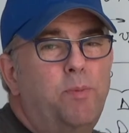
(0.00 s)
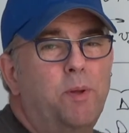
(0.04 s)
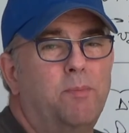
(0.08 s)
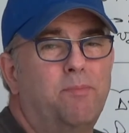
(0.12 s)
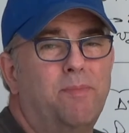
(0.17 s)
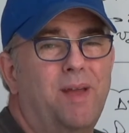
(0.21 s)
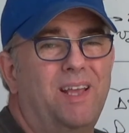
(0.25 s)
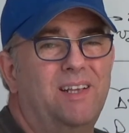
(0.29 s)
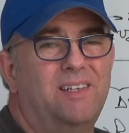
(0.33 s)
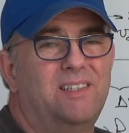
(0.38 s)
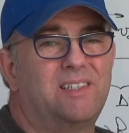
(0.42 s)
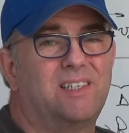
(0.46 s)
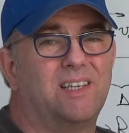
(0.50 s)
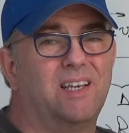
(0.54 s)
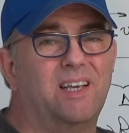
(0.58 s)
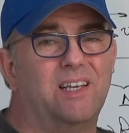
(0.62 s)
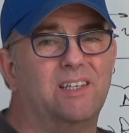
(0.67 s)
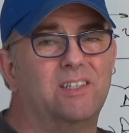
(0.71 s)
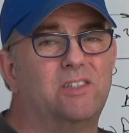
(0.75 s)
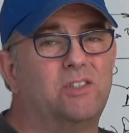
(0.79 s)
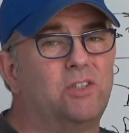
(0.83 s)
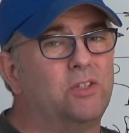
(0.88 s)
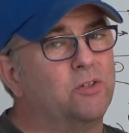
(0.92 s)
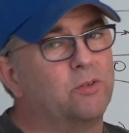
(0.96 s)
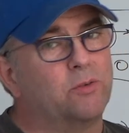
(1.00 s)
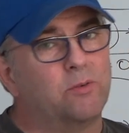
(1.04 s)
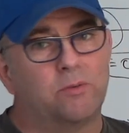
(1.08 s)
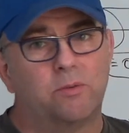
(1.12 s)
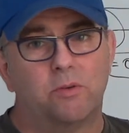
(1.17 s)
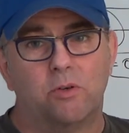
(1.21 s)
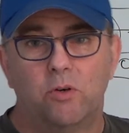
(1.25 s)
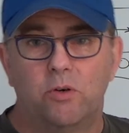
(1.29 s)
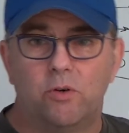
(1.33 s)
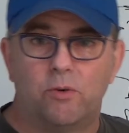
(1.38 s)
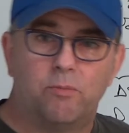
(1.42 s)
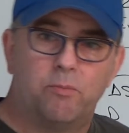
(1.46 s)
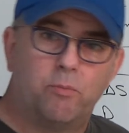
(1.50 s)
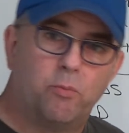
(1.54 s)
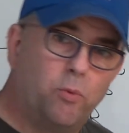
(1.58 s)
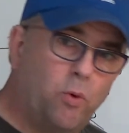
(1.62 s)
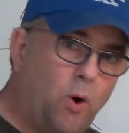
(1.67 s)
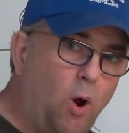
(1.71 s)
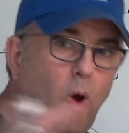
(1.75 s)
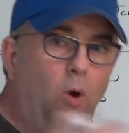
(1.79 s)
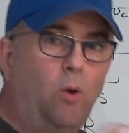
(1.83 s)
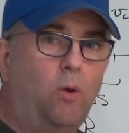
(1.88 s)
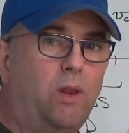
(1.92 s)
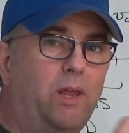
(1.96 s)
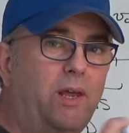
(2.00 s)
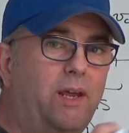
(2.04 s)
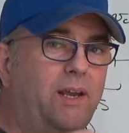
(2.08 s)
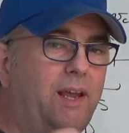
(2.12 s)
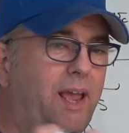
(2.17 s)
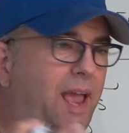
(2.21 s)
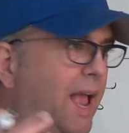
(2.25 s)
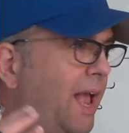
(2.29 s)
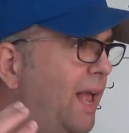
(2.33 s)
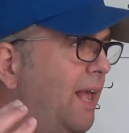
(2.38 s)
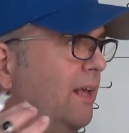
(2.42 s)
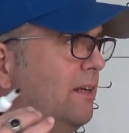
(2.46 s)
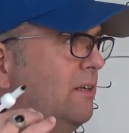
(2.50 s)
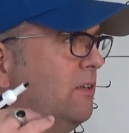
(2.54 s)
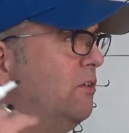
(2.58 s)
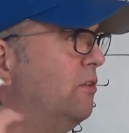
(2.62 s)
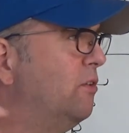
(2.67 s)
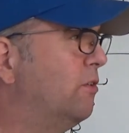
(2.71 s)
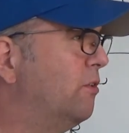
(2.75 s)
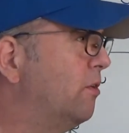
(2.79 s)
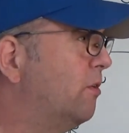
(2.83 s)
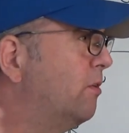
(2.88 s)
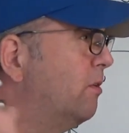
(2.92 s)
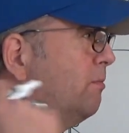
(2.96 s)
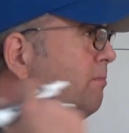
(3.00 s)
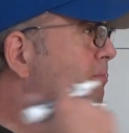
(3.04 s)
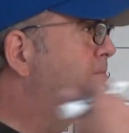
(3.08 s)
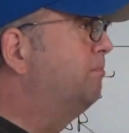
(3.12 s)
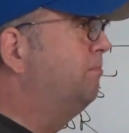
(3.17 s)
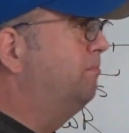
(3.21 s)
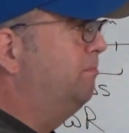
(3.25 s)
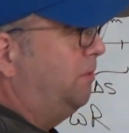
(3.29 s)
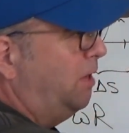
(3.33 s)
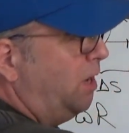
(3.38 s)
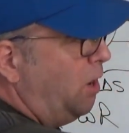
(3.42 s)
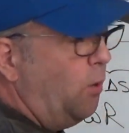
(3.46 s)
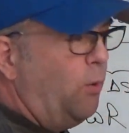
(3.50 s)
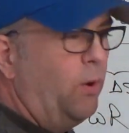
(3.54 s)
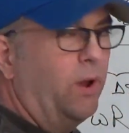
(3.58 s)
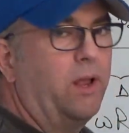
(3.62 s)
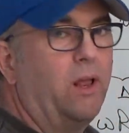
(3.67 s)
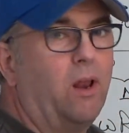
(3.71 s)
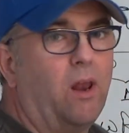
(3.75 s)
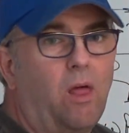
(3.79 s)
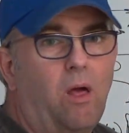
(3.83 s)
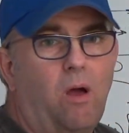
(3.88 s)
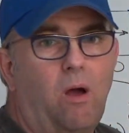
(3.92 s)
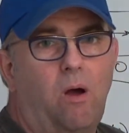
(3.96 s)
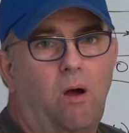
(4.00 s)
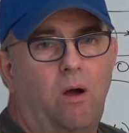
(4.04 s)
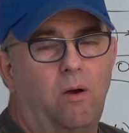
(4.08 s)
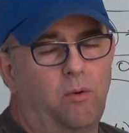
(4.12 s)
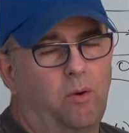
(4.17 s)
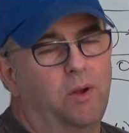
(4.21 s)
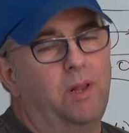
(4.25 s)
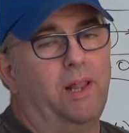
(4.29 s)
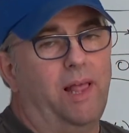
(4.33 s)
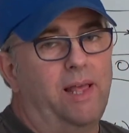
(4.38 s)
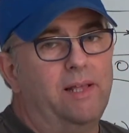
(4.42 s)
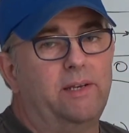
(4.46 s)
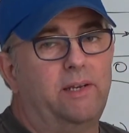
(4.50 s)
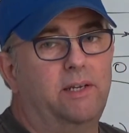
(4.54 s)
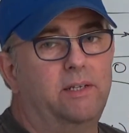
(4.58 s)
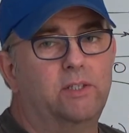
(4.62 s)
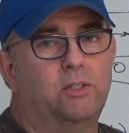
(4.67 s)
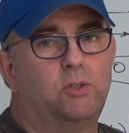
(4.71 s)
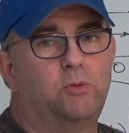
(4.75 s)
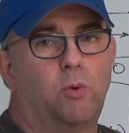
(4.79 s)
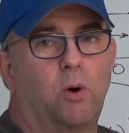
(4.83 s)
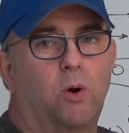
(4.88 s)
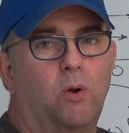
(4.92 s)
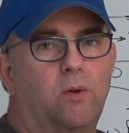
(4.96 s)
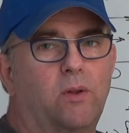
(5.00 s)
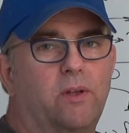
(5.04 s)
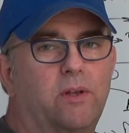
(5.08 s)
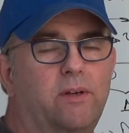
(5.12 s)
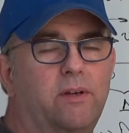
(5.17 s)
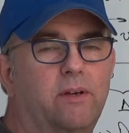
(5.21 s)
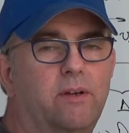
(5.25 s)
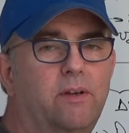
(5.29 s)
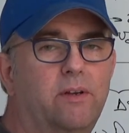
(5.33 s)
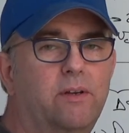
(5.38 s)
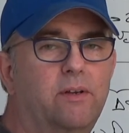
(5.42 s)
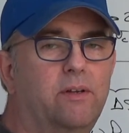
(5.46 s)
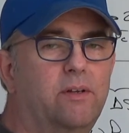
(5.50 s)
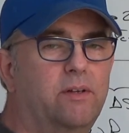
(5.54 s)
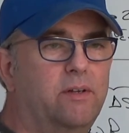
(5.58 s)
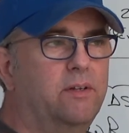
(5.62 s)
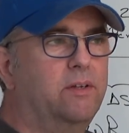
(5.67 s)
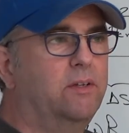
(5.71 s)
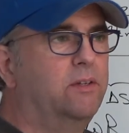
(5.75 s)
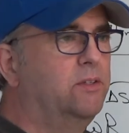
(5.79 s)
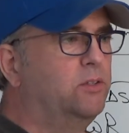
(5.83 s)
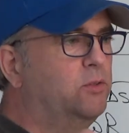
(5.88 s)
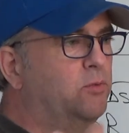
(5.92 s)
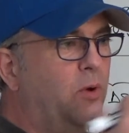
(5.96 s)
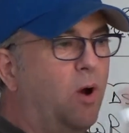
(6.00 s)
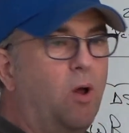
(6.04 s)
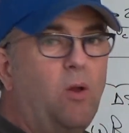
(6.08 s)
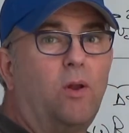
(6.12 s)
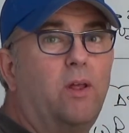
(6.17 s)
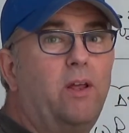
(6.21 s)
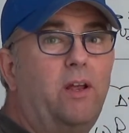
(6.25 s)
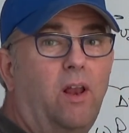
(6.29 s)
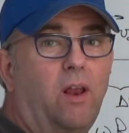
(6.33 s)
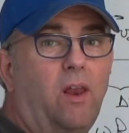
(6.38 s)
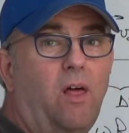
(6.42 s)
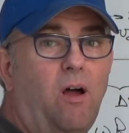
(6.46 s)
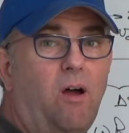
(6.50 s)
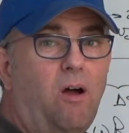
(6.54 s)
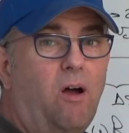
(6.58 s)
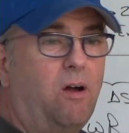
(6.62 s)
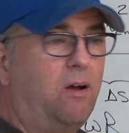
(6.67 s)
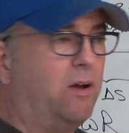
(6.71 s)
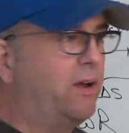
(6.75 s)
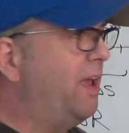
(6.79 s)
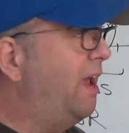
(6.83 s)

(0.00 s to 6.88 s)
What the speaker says: it makes sense. You're rolling and you're going along. Well, it is rolling. It's rolling along